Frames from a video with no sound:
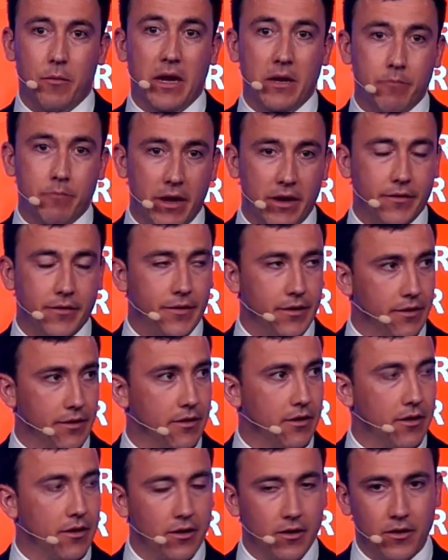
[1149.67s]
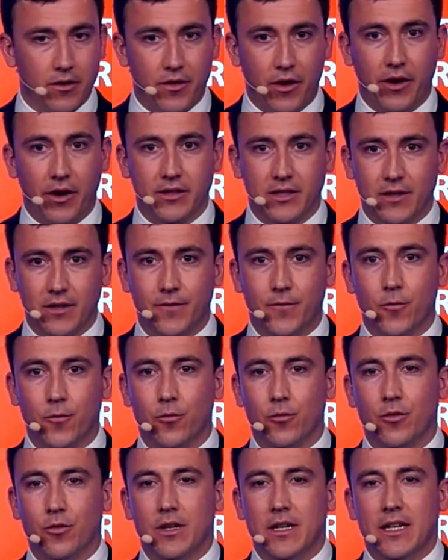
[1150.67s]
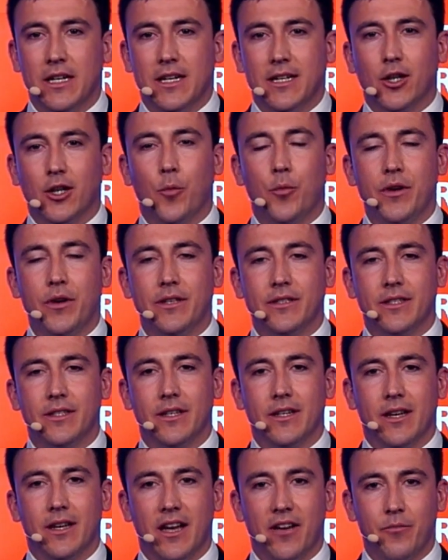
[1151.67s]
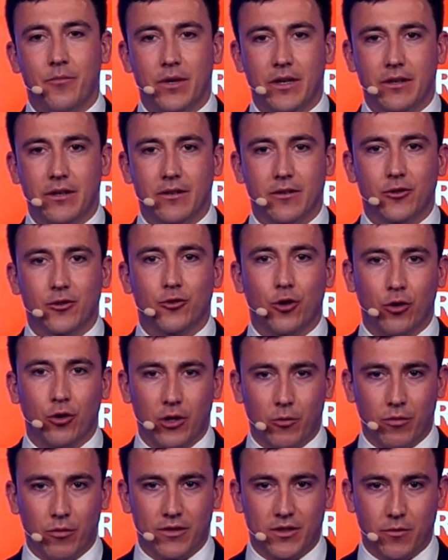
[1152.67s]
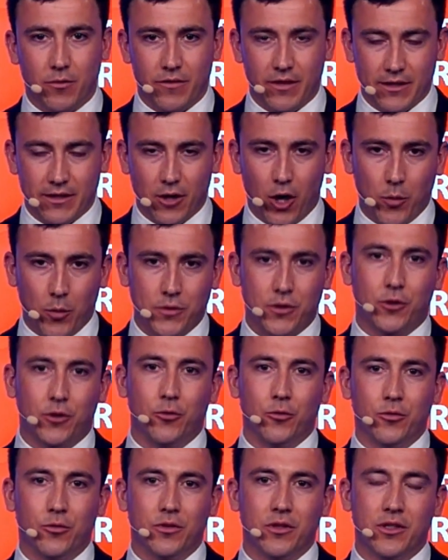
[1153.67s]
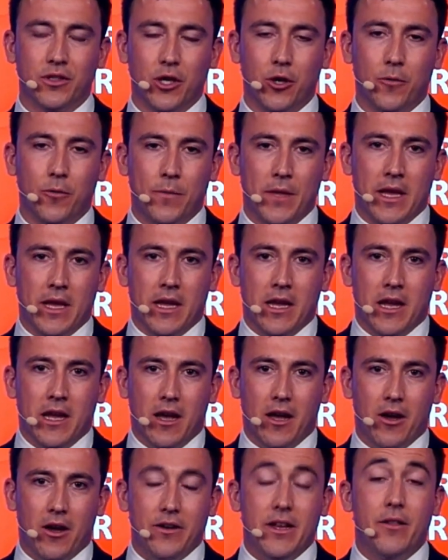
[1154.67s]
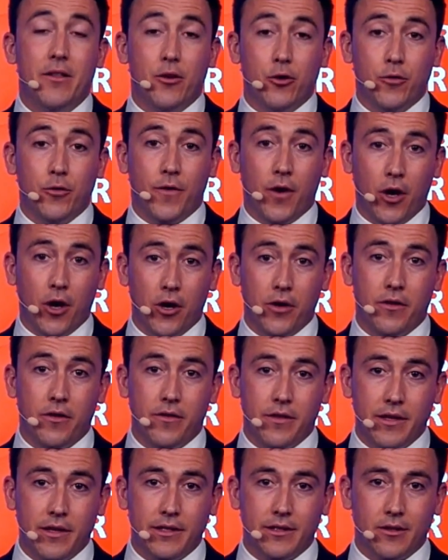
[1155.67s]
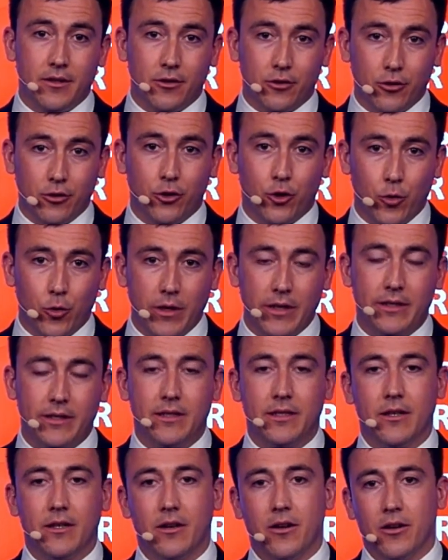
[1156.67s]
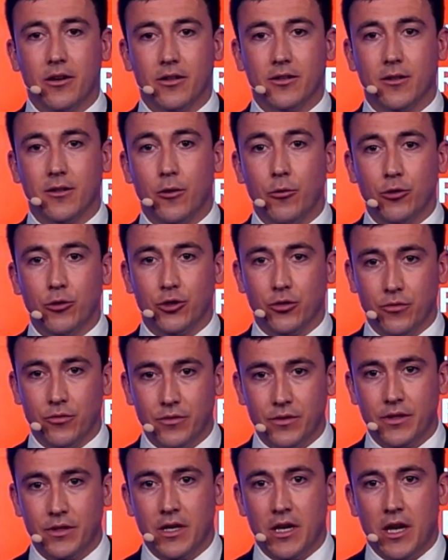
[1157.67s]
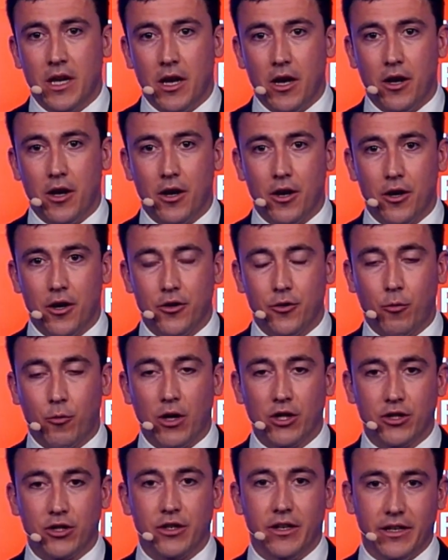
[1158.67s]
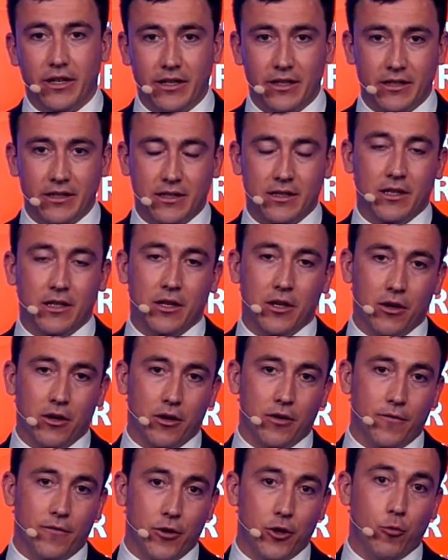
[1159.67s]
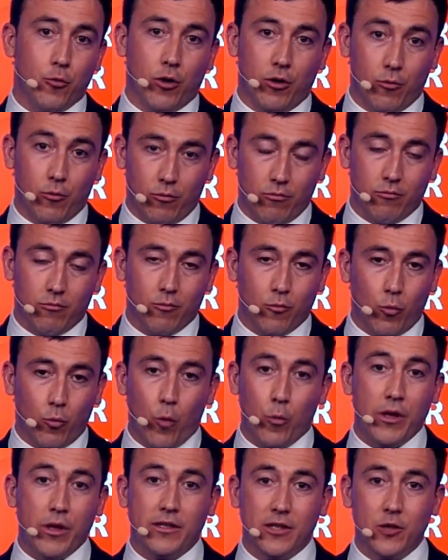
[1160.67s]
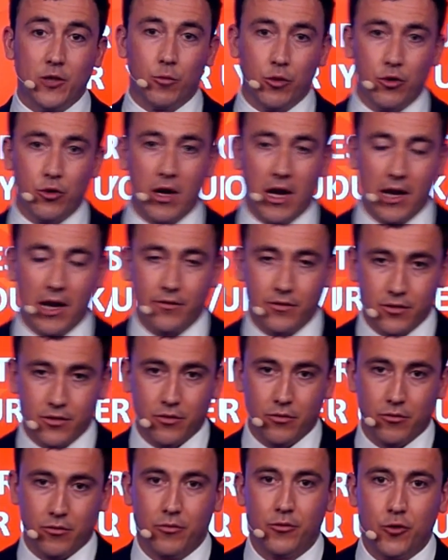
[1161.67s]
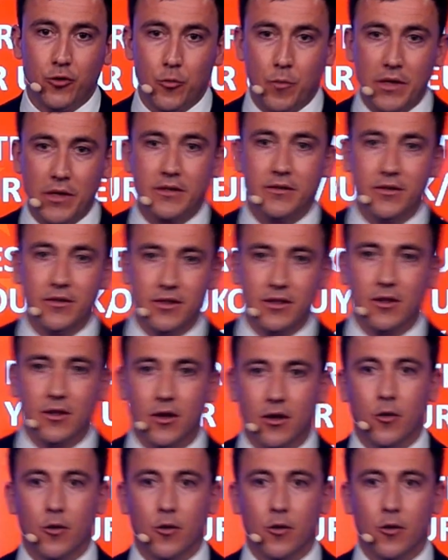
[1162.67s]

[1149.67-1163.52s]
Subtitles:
main benefit that I see for companies that have been struggling with some of these obstacles. So now that you've heard these concrete solutions, the question is for you, well, what reasons would you have to do business